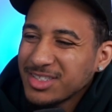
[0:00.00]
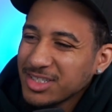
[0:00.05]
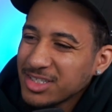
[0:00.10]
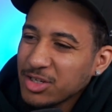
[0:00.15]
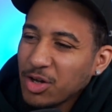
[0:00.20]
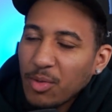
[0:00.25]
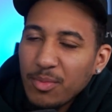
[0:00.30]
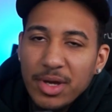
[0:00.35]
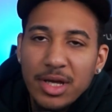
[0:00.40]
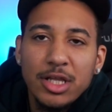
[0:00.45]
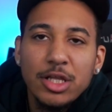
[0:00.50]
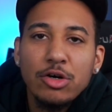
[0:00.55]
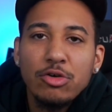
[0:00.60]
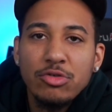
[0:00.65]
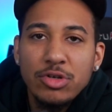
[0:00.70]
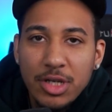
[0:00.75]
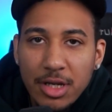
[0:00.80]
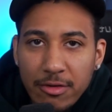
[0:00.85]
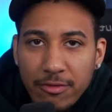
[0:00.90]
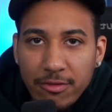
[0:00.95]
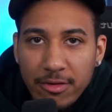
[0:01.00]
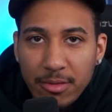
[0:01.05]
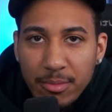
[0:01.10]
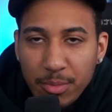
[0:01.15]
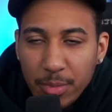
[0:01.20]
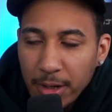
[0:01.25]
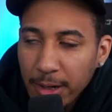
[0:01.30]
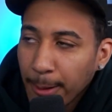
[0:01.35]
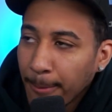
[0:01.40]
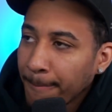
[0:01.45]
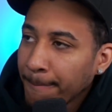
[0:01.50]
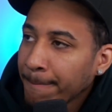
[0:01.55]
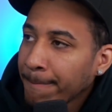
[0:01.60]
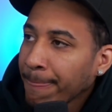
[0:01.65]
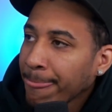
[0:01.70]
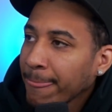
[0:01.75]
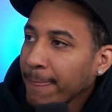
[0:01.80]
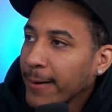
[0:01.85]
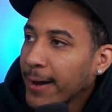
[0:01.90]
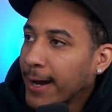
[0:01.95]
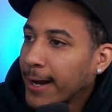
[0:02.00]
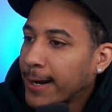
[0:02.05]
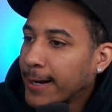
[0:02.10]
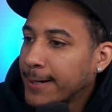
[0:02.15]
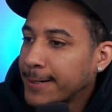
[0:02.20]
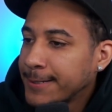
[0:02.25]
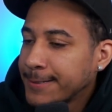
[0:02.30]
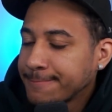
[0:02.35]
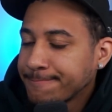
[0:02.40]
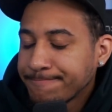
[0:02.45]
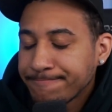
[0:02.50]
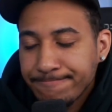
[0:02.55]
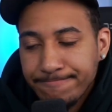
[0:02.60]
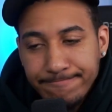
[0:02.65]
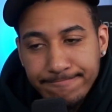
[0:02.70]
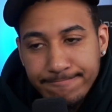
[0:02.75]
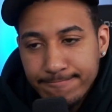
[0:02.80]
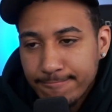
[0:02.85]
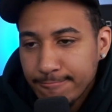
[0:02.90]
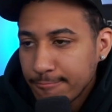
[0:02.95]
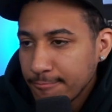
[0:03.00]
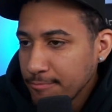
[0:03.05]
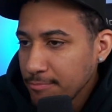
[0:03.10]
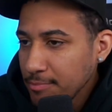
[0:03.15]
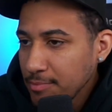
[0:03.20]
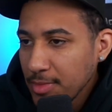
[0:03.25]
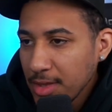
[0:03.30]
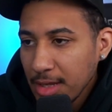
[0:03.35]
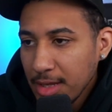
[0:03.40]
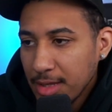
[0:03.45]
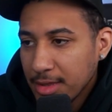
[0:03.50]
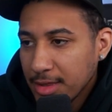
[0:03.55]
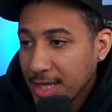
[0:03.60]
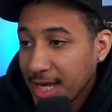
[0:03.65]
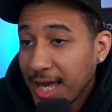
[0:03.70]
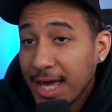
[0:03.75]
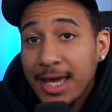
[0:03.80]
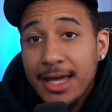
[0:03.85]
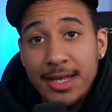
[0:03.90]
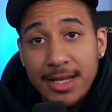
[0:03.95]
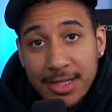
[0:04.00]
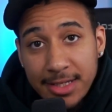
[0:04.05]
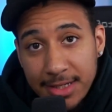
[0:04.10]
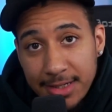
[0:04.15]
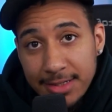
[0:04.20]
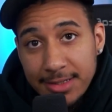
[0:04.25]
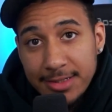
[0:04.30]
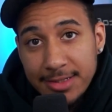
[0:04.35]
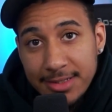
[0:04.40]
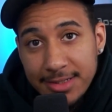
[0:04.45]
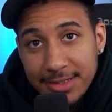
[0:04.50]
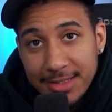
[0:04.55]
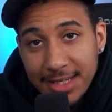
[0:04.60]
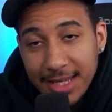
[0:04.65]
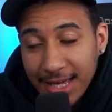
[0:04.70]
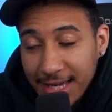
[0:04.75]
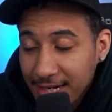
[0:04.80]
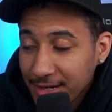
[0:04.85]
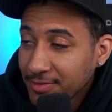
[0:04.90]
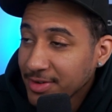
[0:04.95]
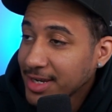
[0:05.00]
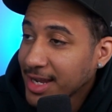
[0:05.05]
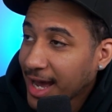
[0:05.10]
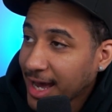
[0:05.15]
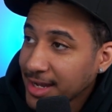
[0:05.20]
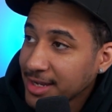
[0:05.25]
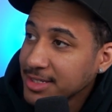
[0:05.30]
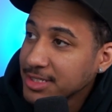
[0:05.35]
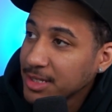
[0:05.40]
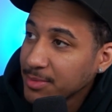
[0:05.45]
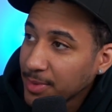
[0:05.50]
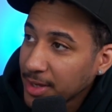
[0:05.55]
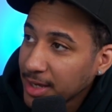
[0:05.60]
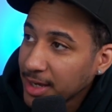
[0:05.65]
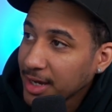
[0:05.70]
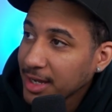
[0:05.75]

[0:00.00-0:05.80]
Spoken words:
just going to be a little different. But the end of a dynasty, man.